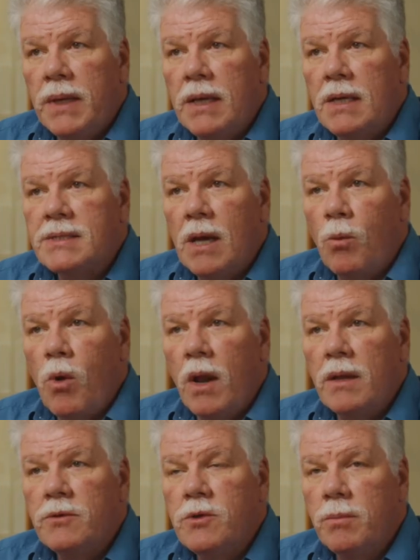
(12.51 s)
because I
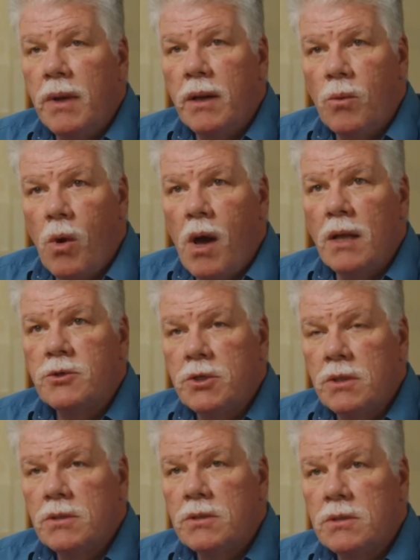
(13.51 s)
wanted to make
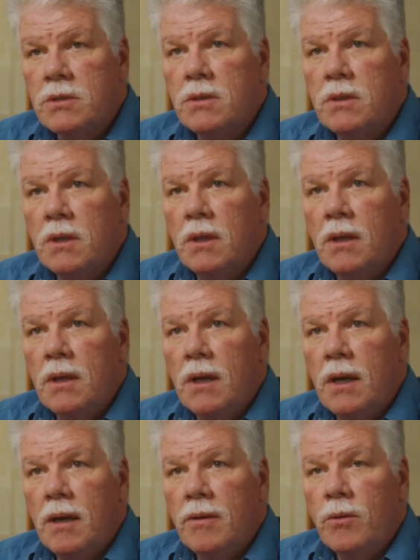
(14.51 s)
watches
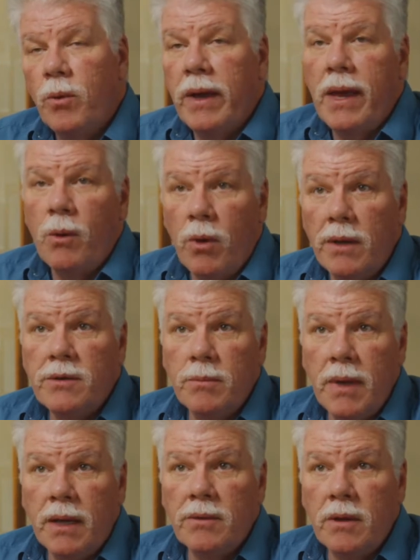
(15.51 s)
the way I wanted to
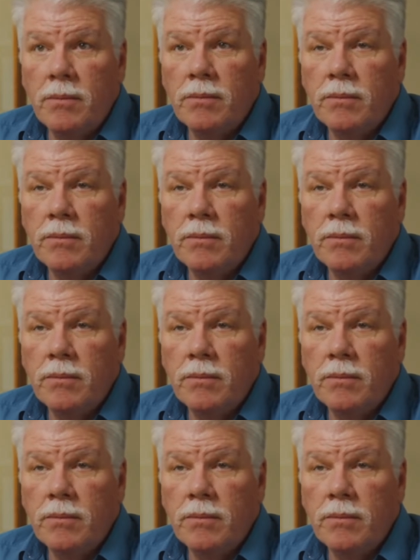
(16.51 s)
make them.